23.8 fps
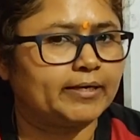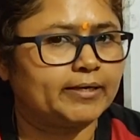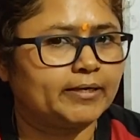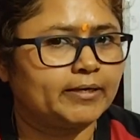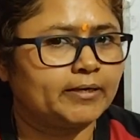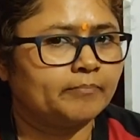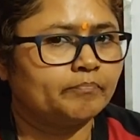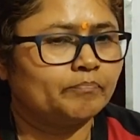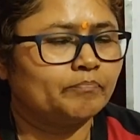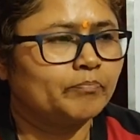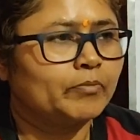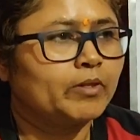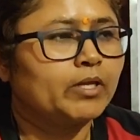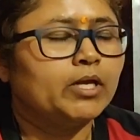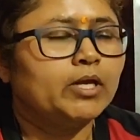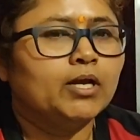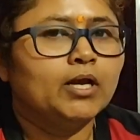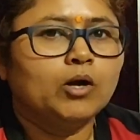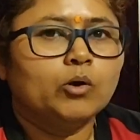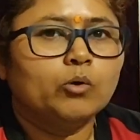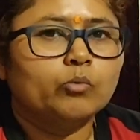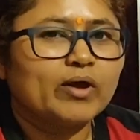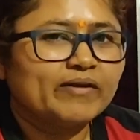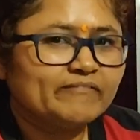When we talk
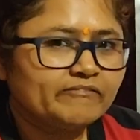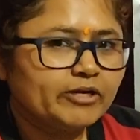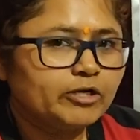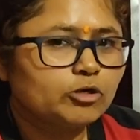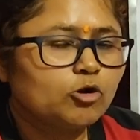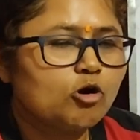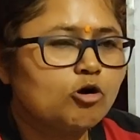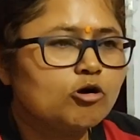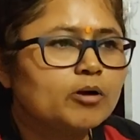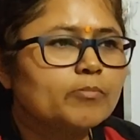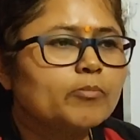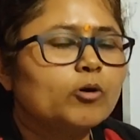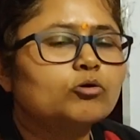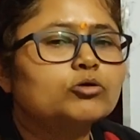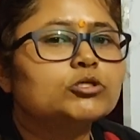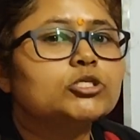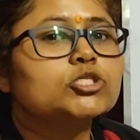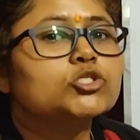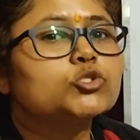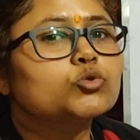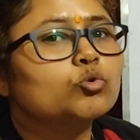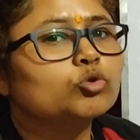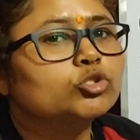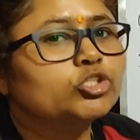about the social
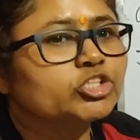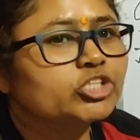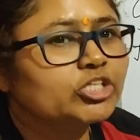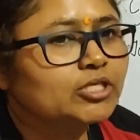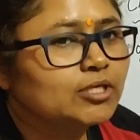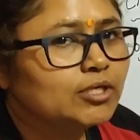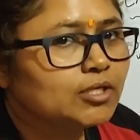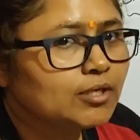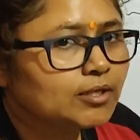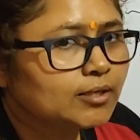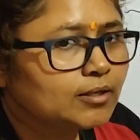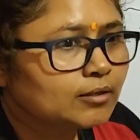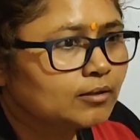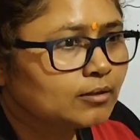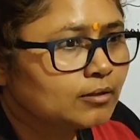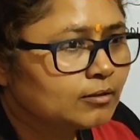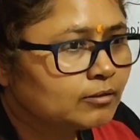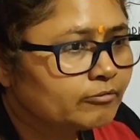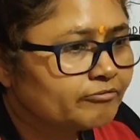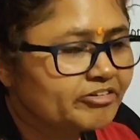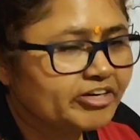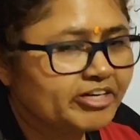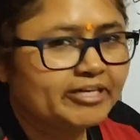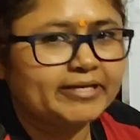
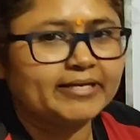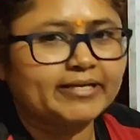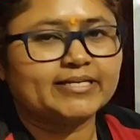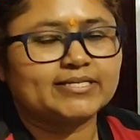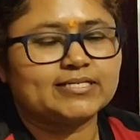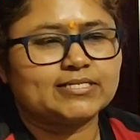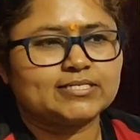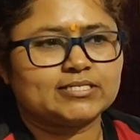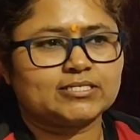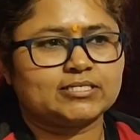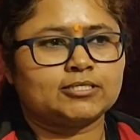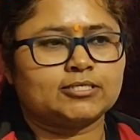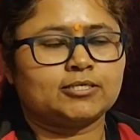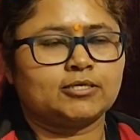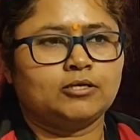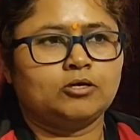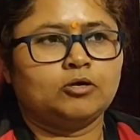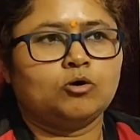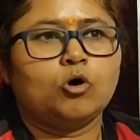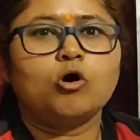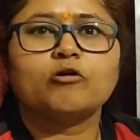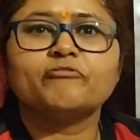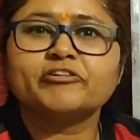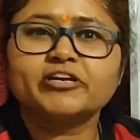fitness of an
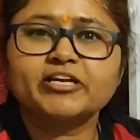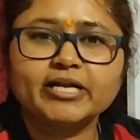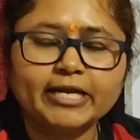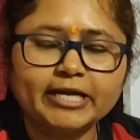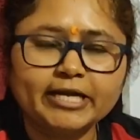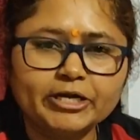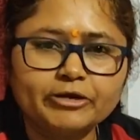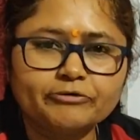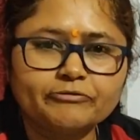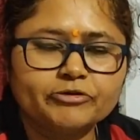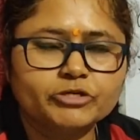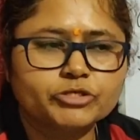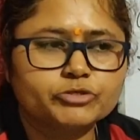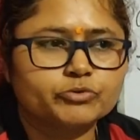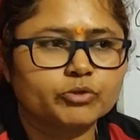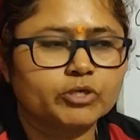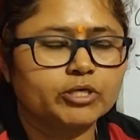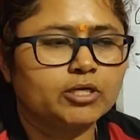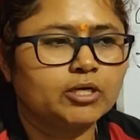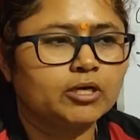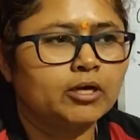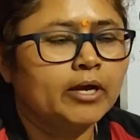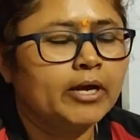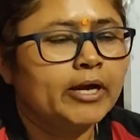individual,
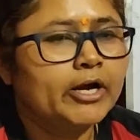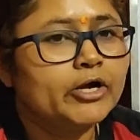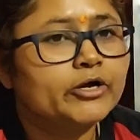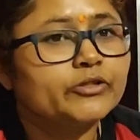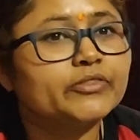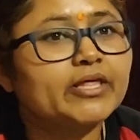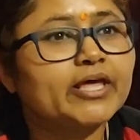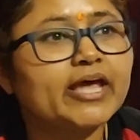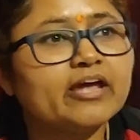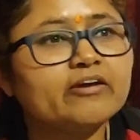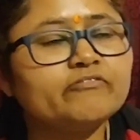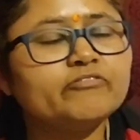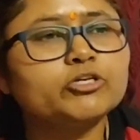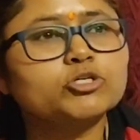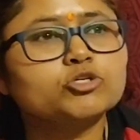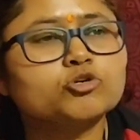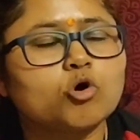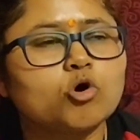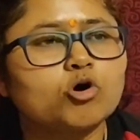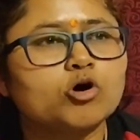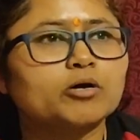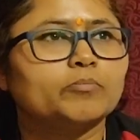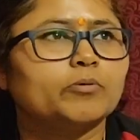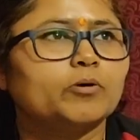there we talk about,
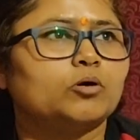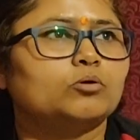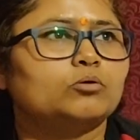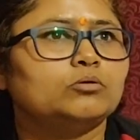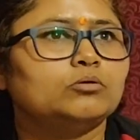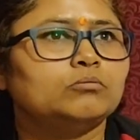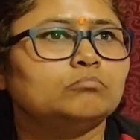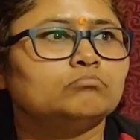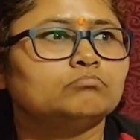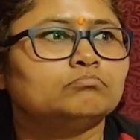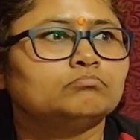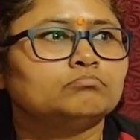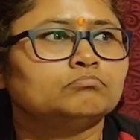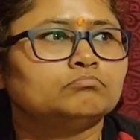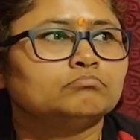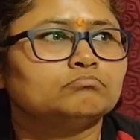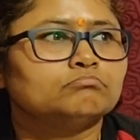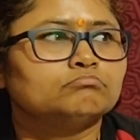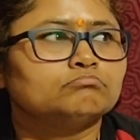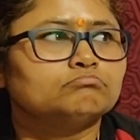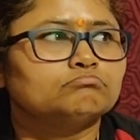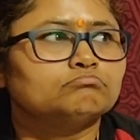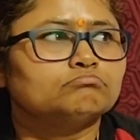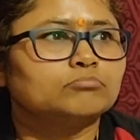
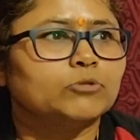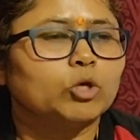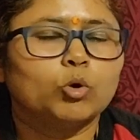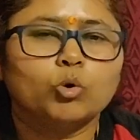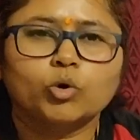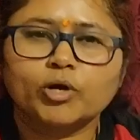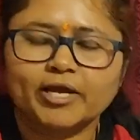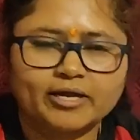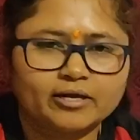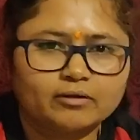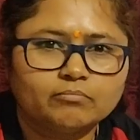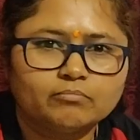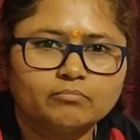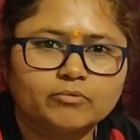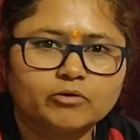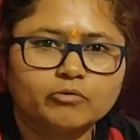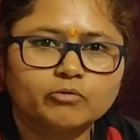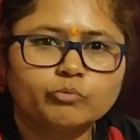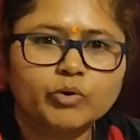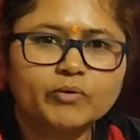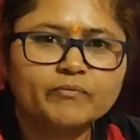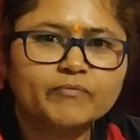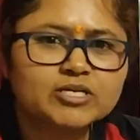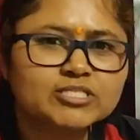okay, we must have
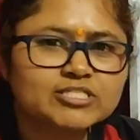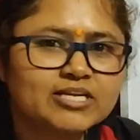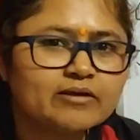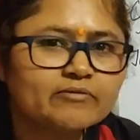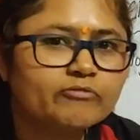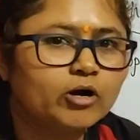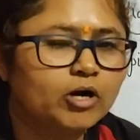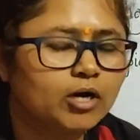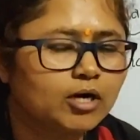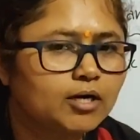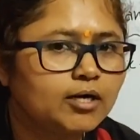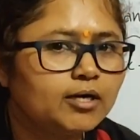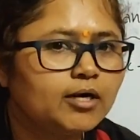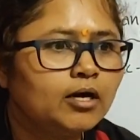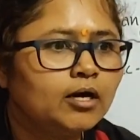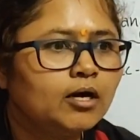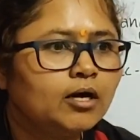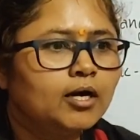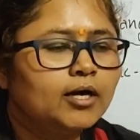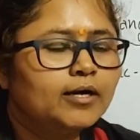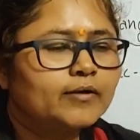heard that